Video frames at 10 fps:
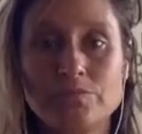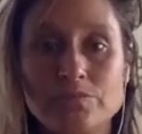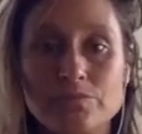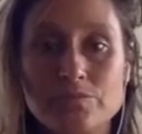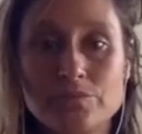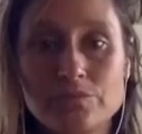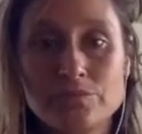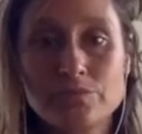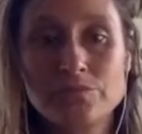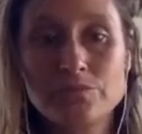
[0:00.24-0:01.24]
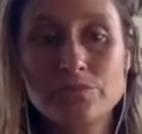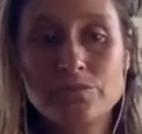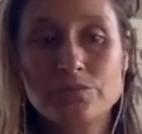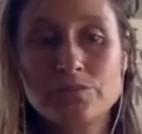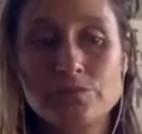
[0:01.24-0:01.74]

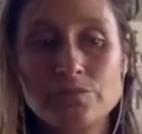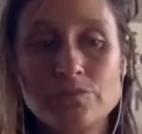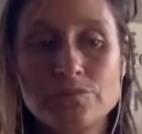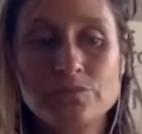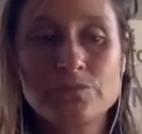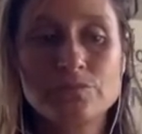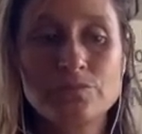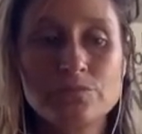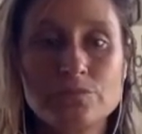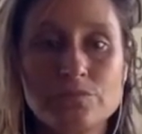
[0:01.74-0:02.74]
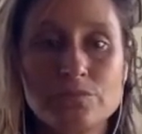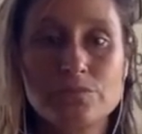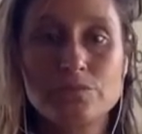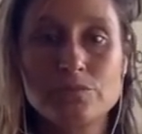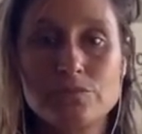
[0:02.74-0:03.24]

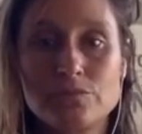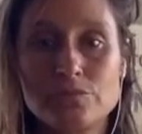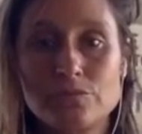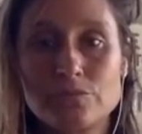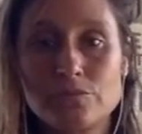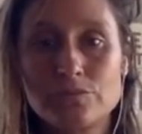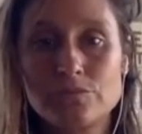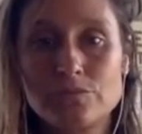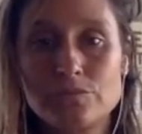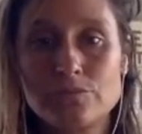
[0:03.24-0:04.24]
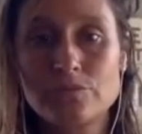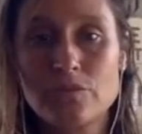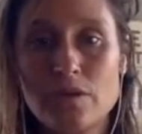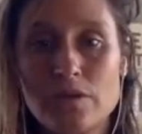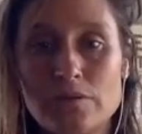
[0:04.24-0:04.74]

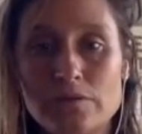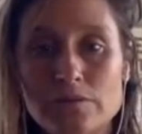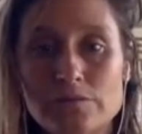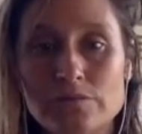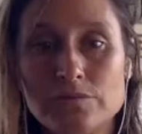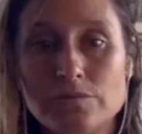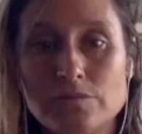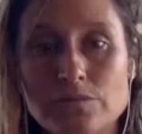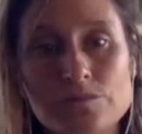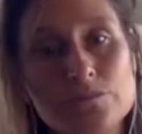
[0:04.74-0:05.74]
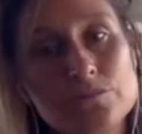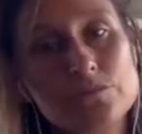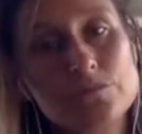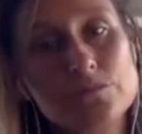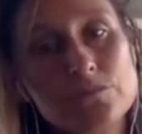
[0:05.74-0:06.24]

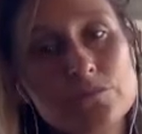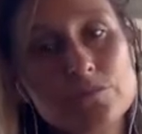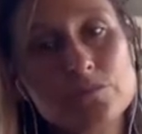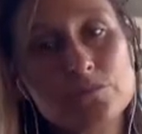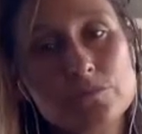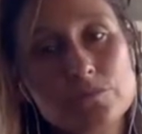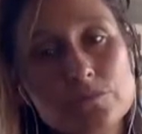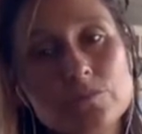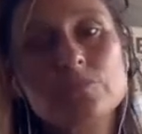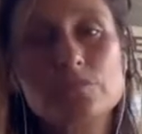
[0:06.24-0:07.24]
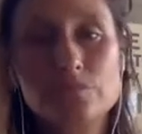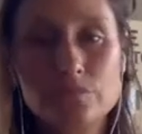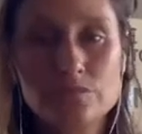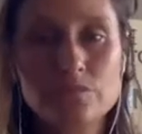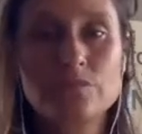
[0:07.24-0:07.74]

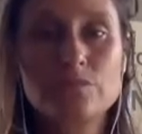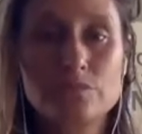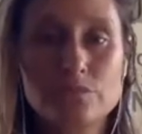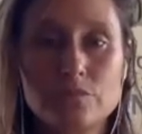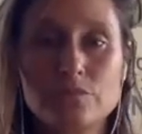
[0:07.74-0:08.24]
(silent)